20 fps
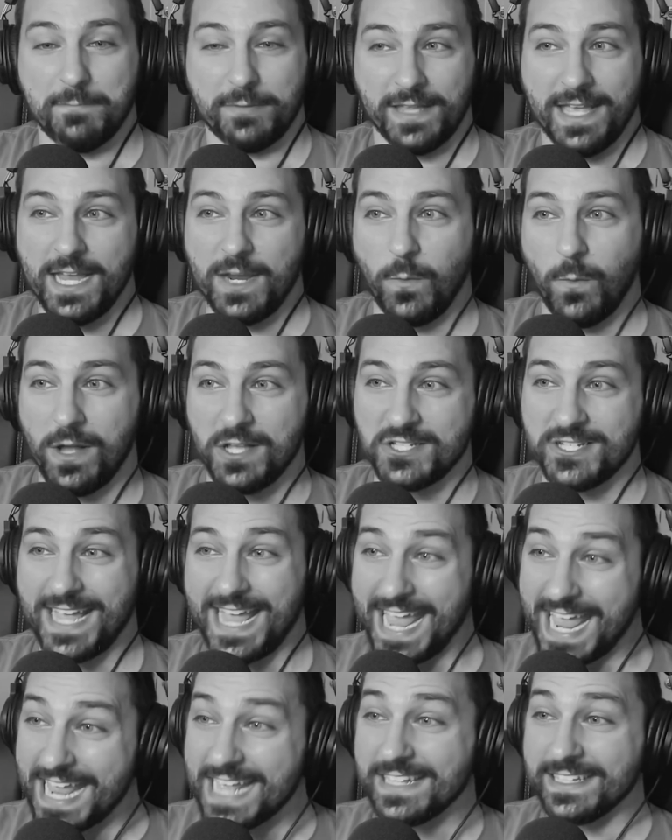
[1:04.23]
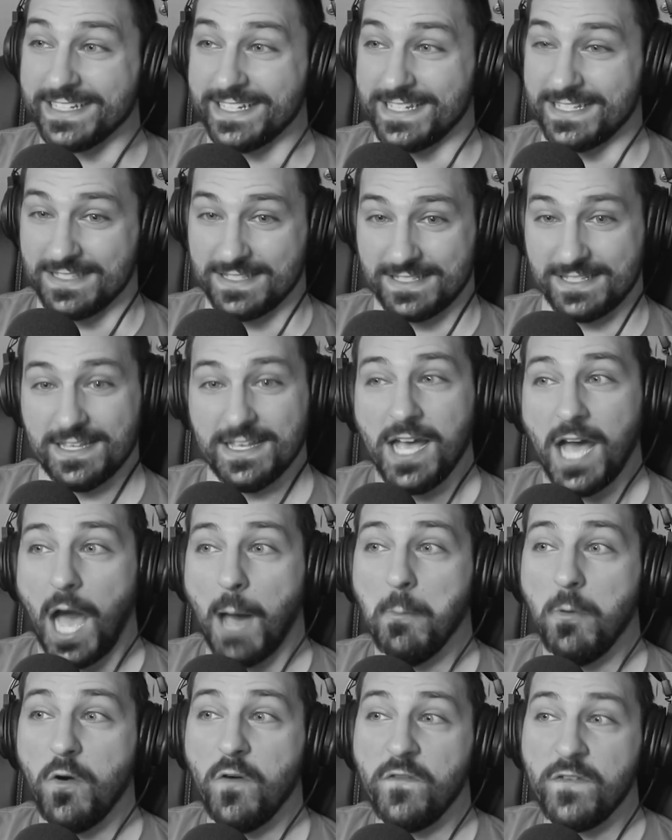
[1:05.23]
Blake watch Aliens,
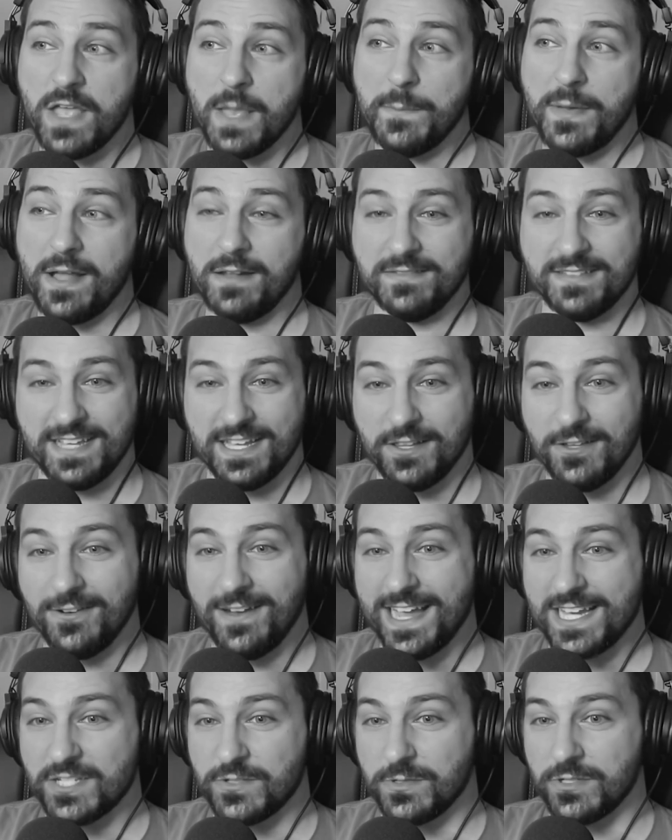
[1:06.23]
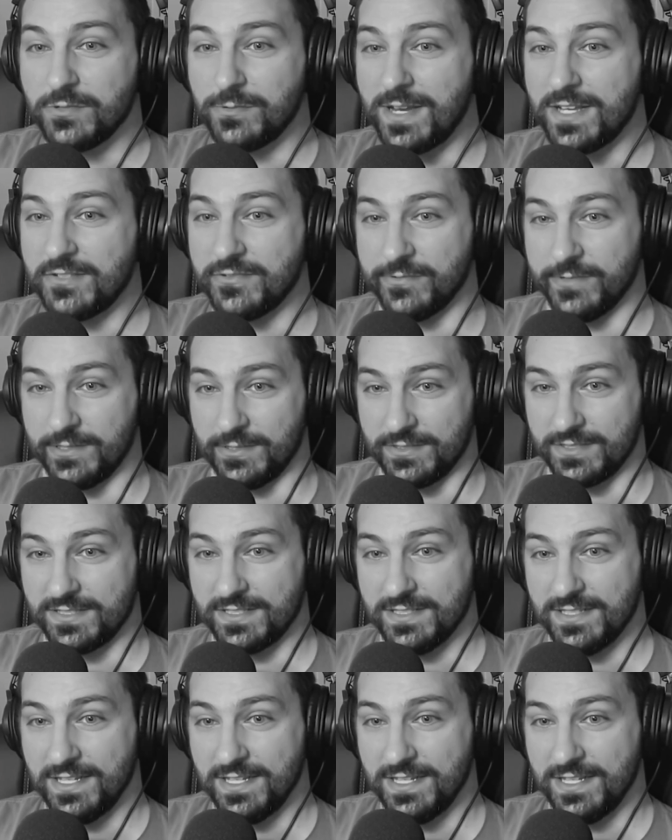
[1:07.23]
a movie about killer extraterrestrials.